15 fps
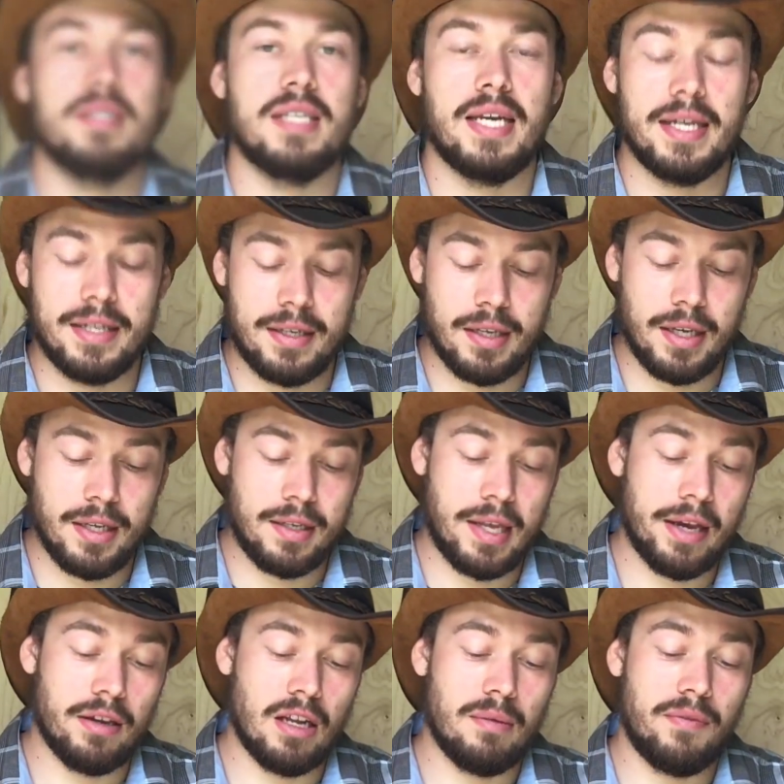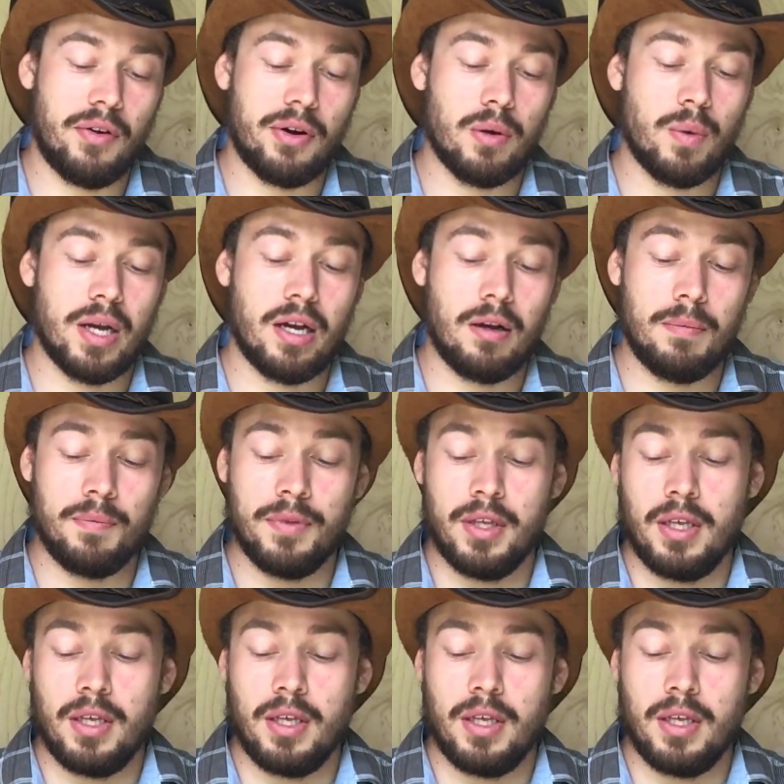say it held up very well.